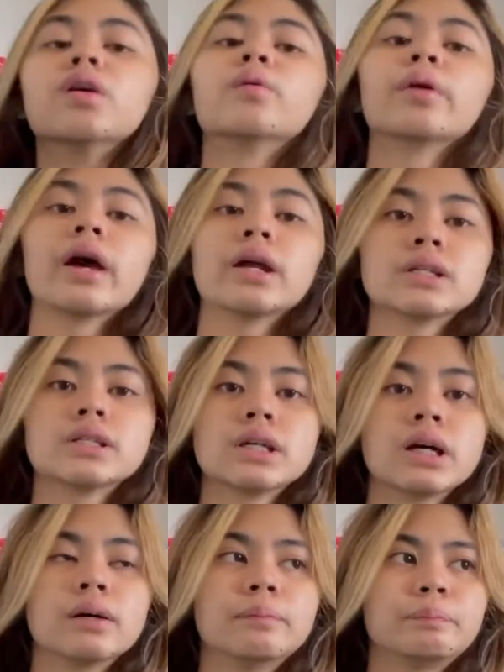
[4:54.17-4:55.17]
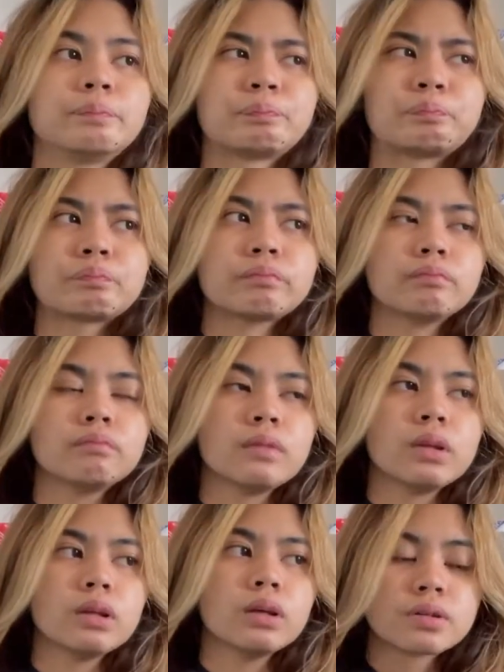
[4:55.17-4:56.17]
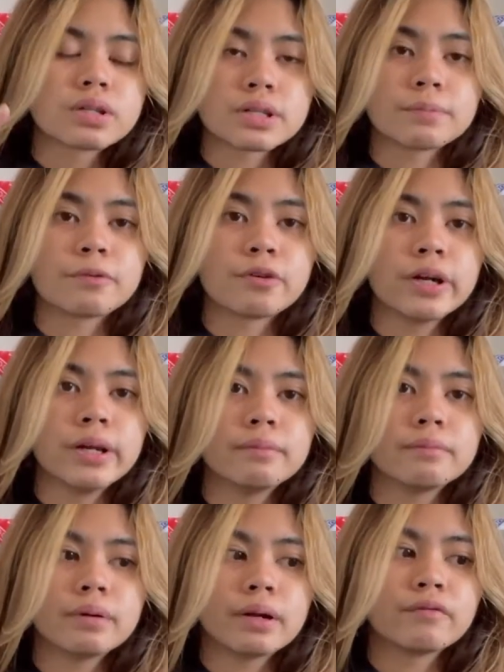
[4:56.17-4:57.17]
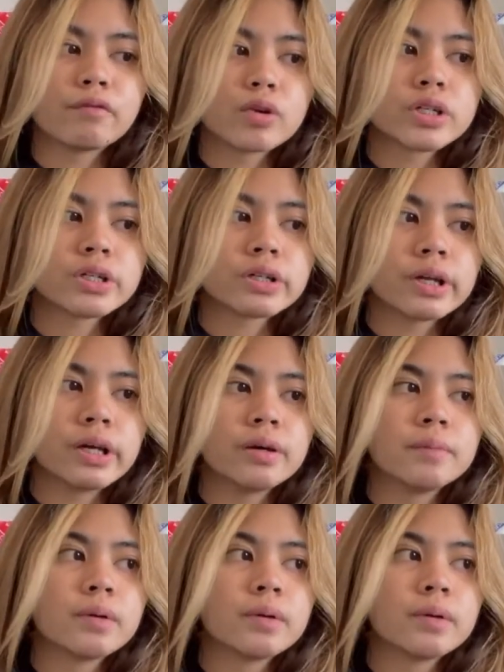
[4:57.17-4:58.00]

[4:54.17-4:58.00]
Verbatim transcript: we headed to Supreme, but unfortunately,